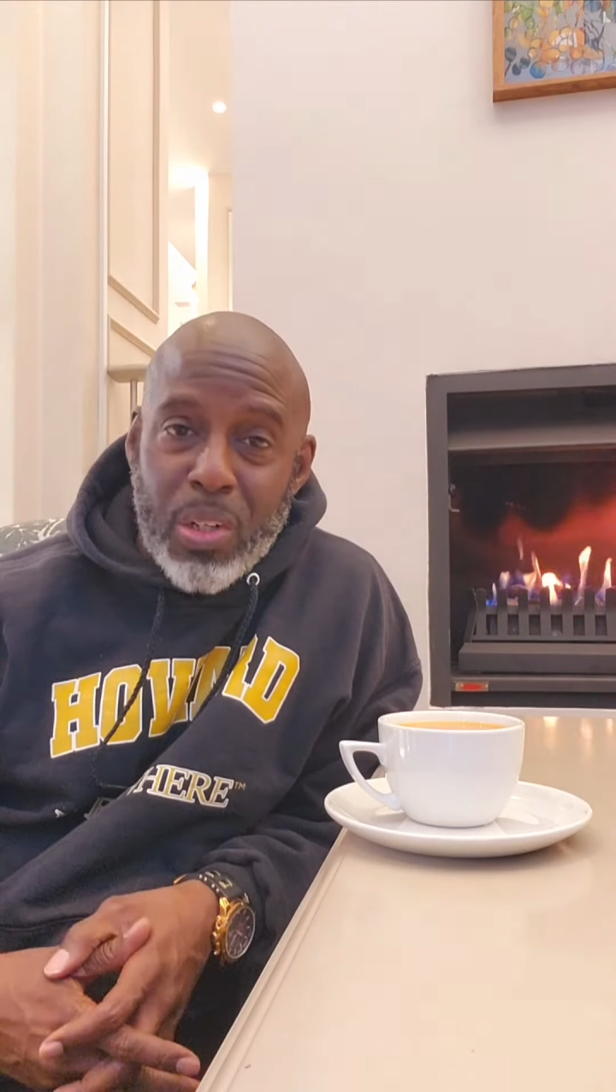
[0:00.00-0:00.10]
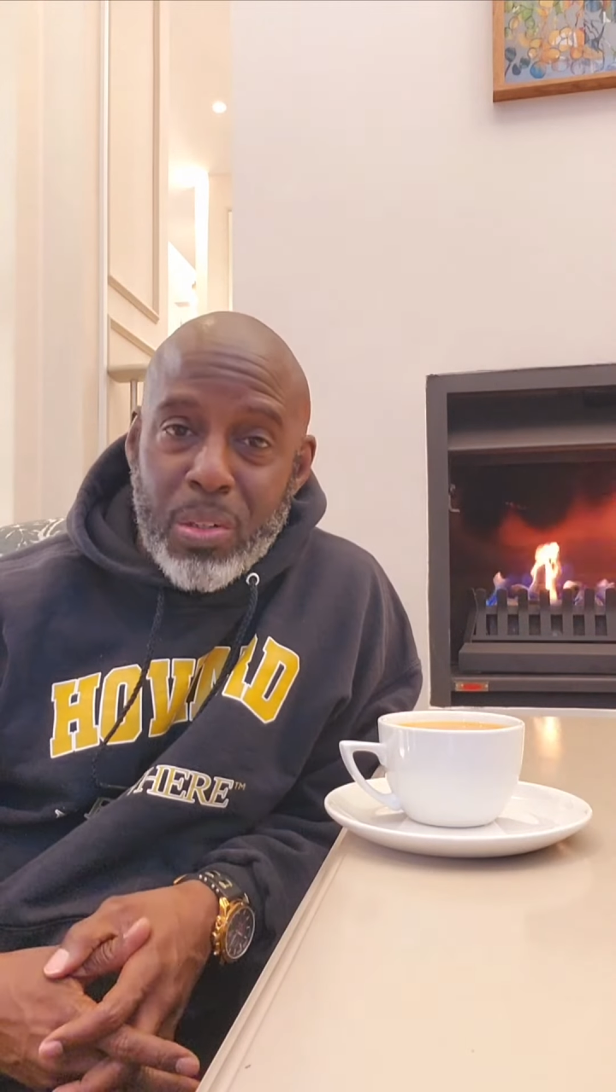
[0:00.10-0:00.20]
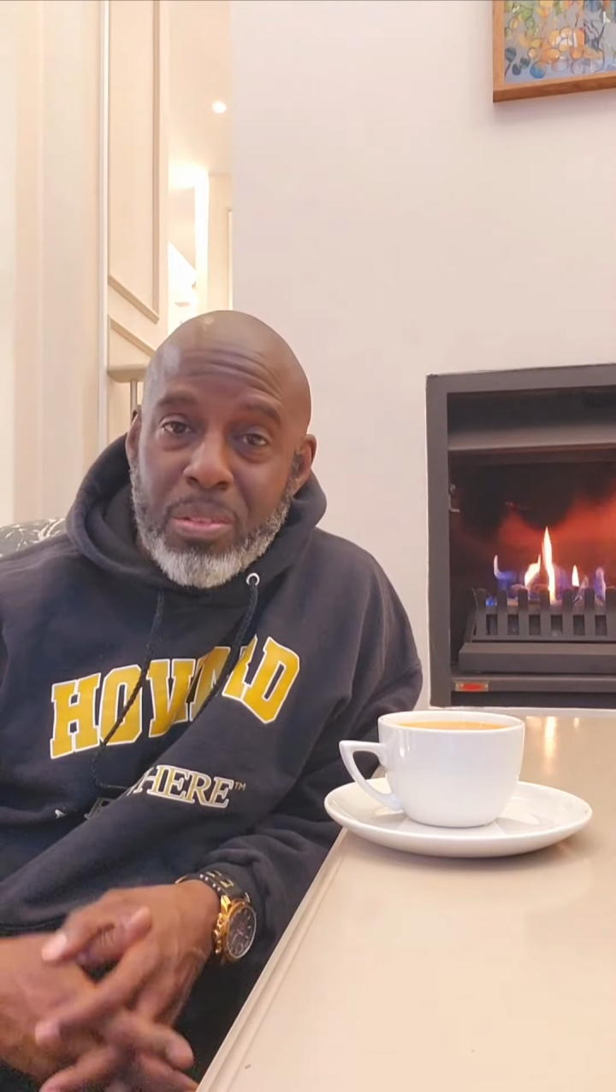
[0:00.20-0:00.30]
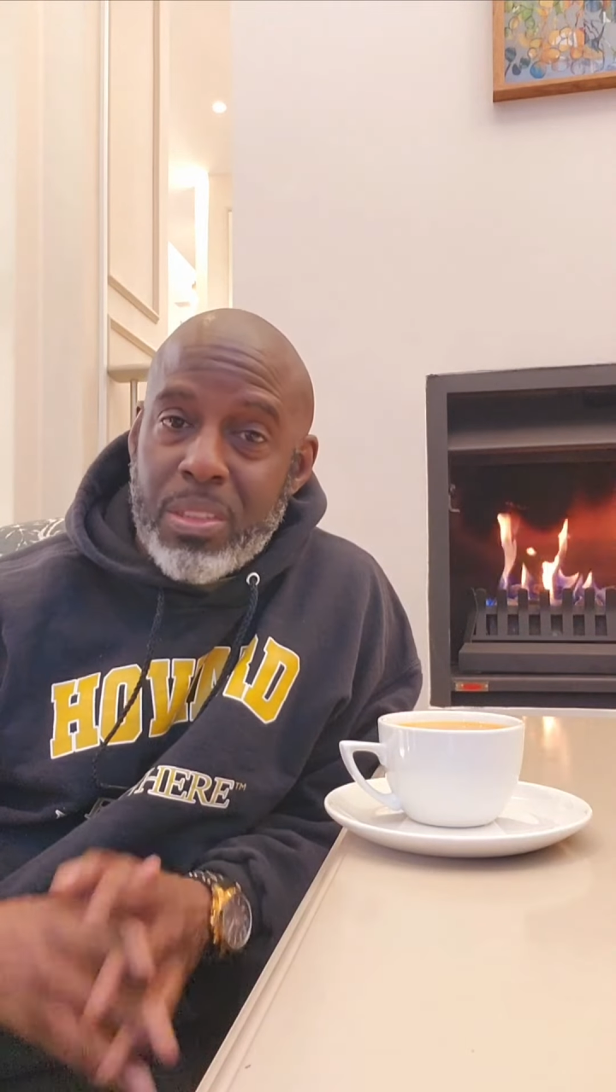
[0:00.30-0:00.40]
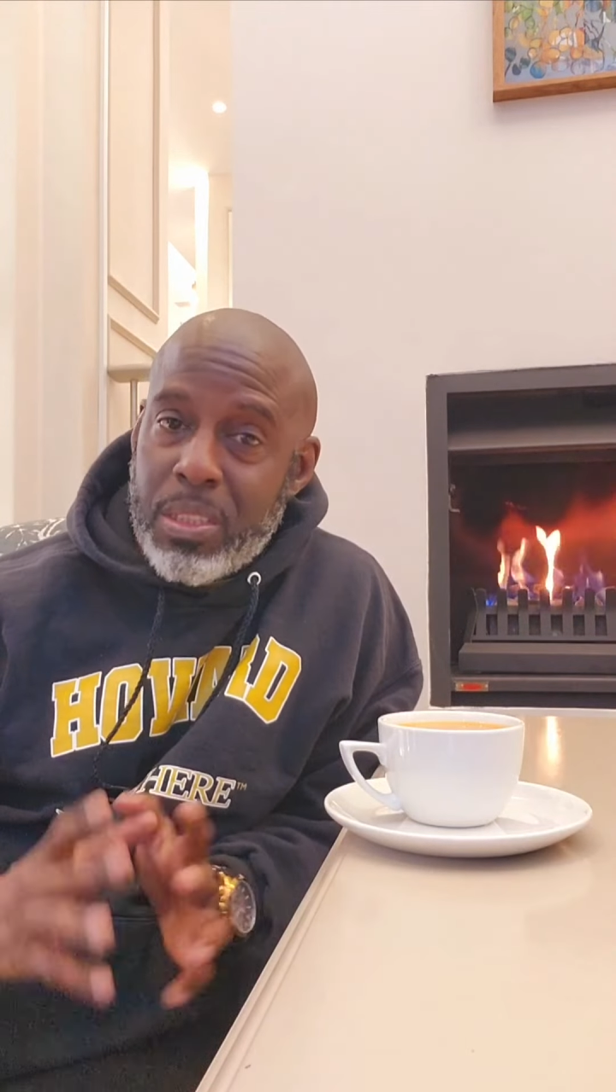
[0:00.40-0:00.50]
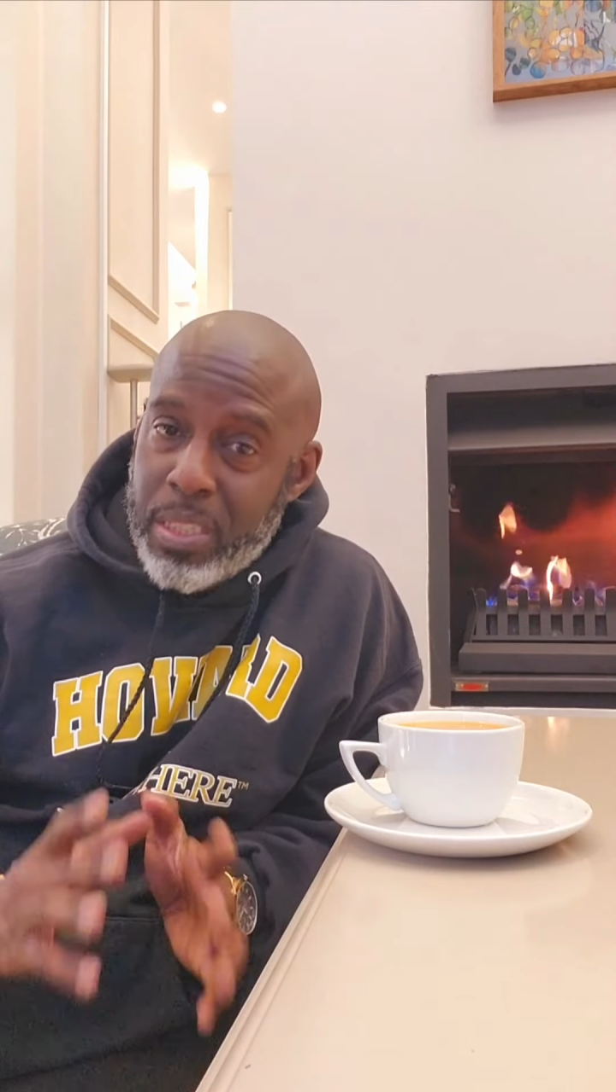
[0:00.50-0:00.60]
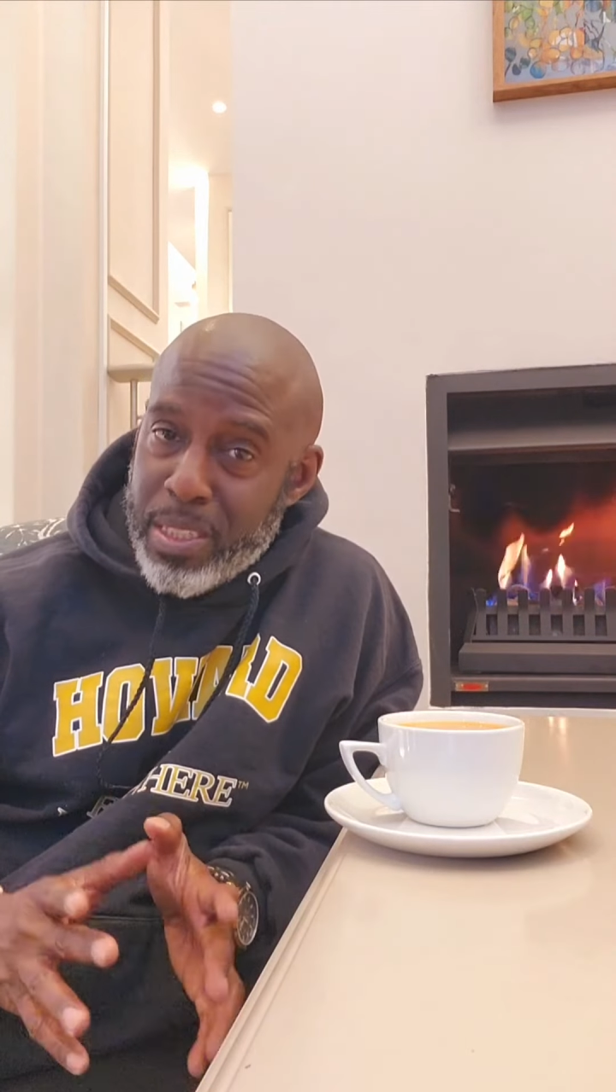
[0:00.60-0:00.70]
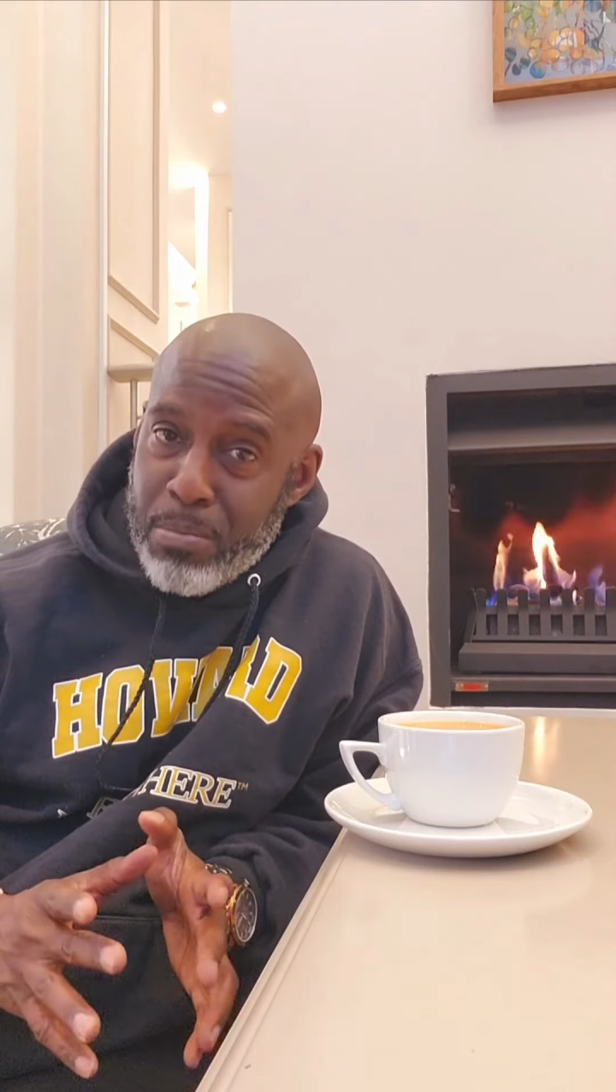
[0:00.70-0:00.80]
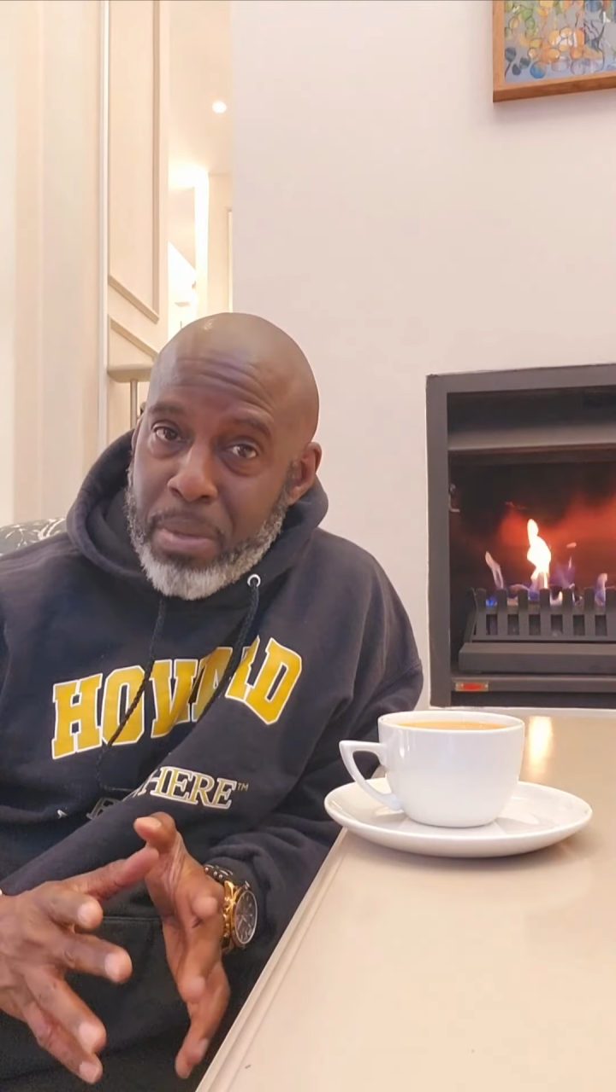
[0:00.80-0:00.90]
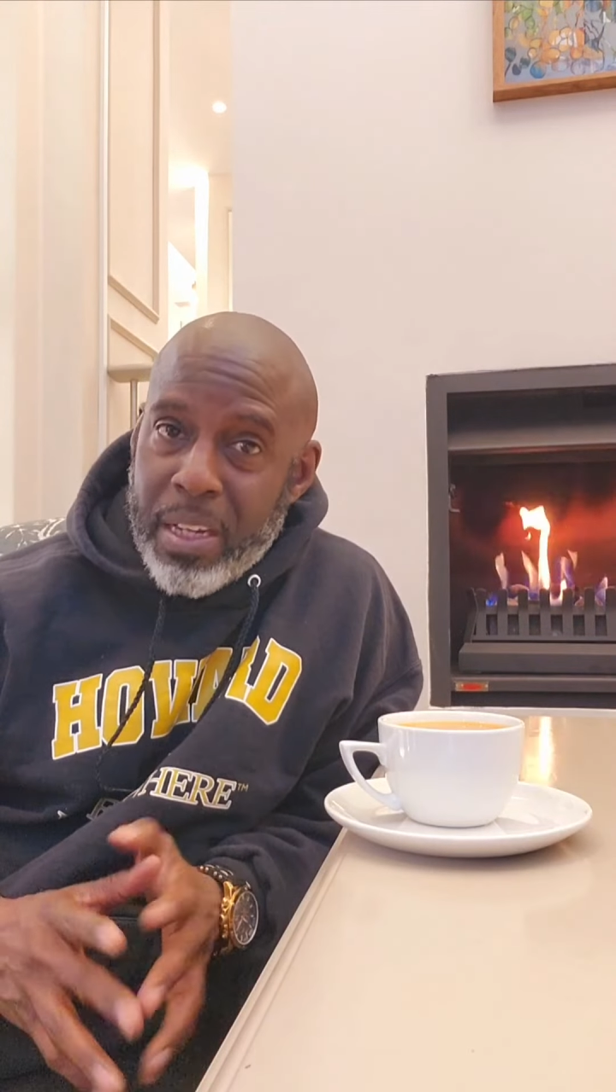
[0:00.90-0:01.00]
cold,
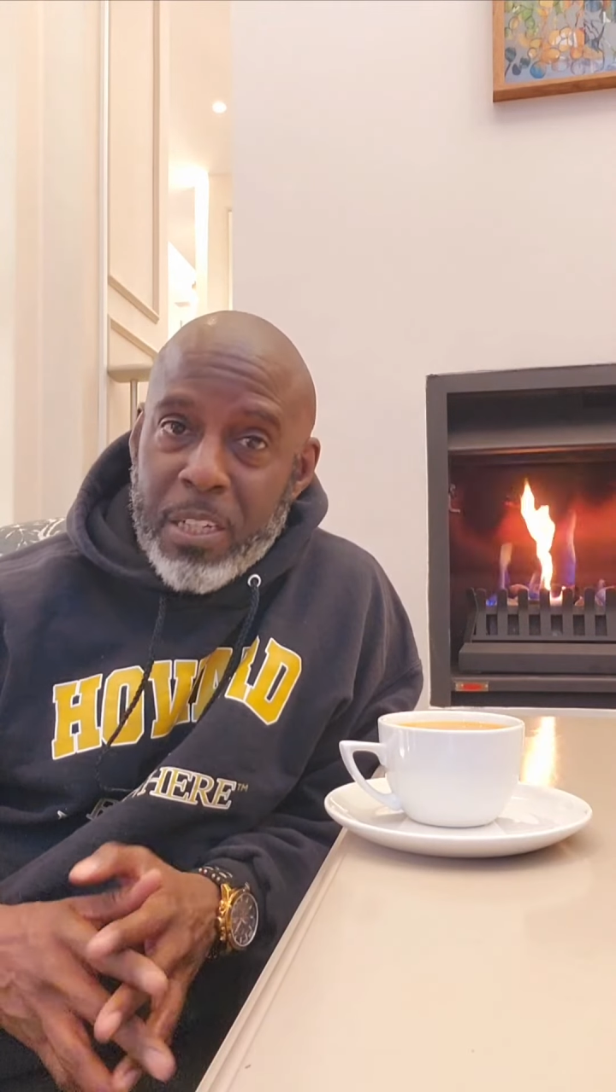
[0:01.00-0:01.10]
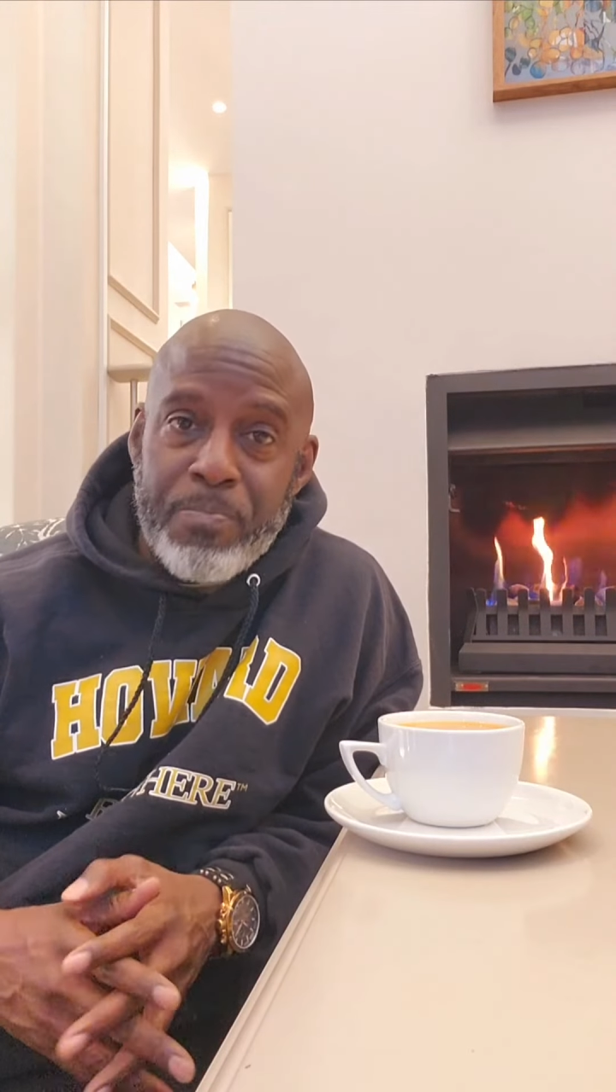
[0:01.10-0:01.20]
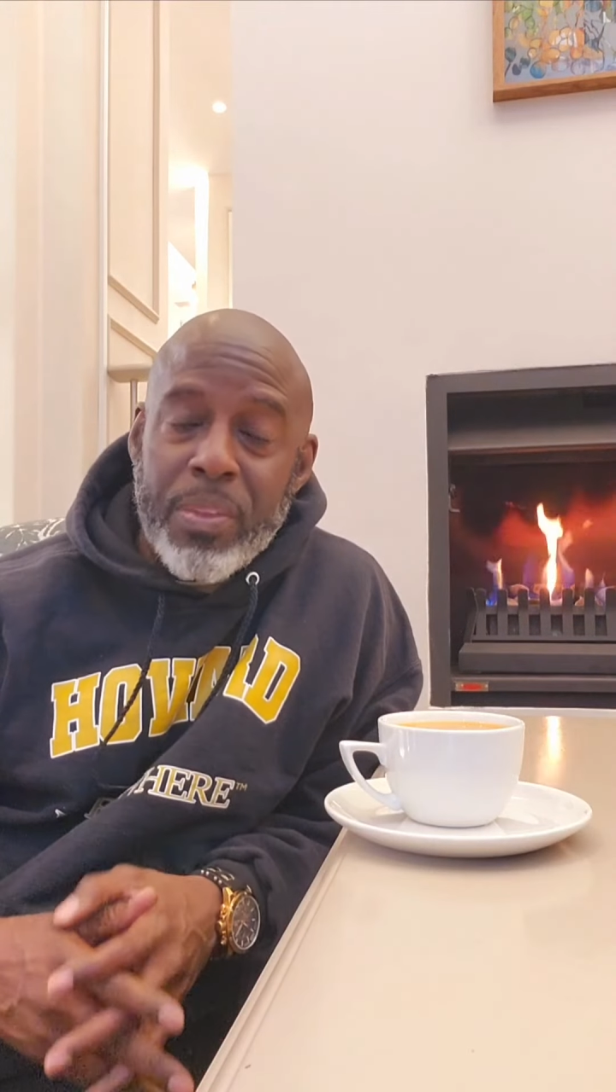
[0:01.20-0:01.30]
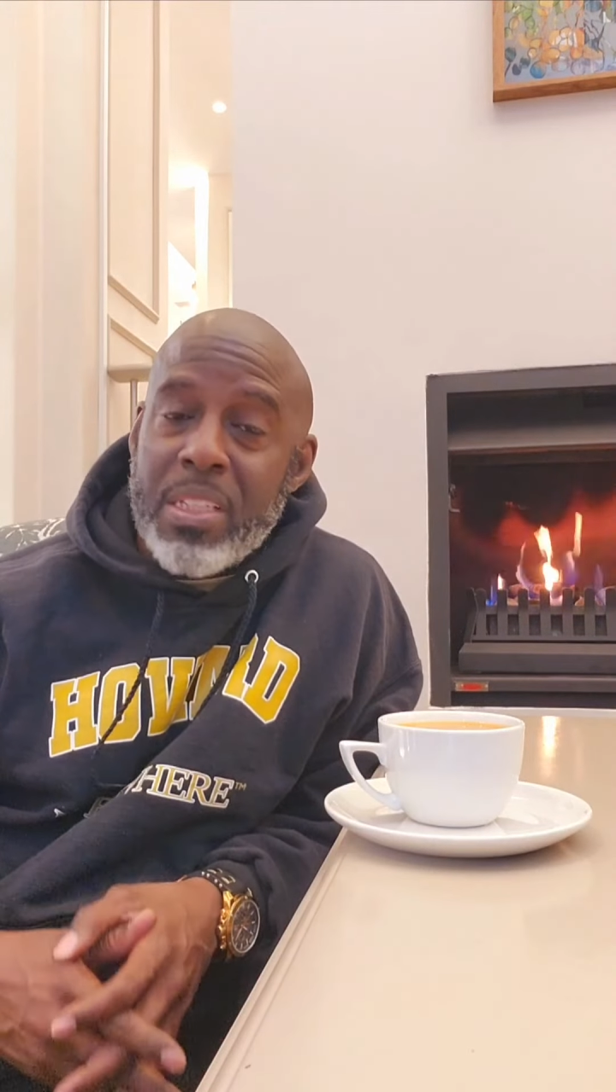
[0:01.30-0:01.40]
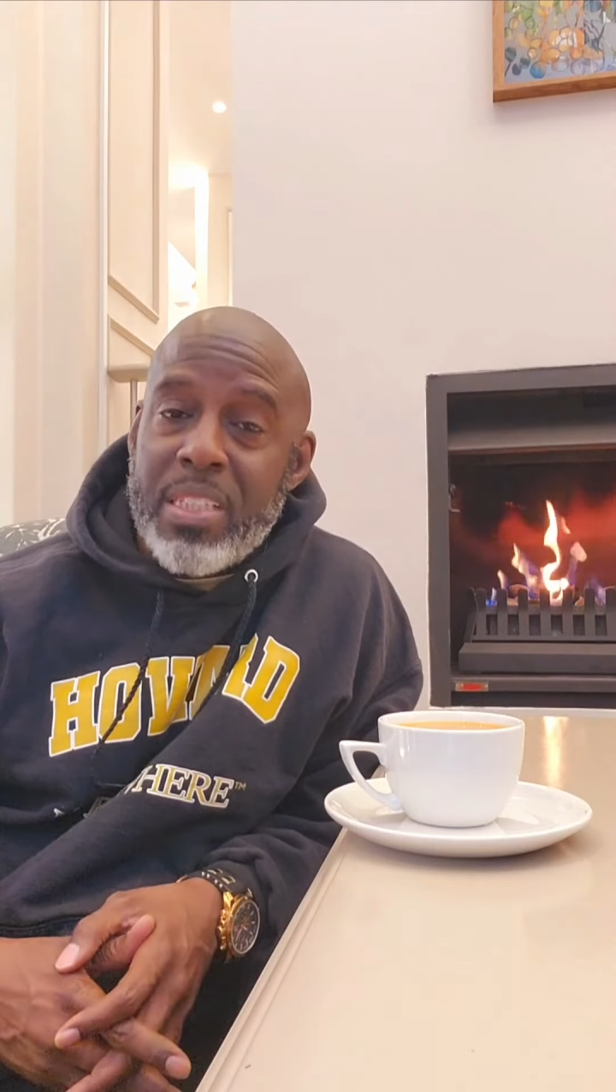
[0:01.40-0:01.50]
doesn't matter.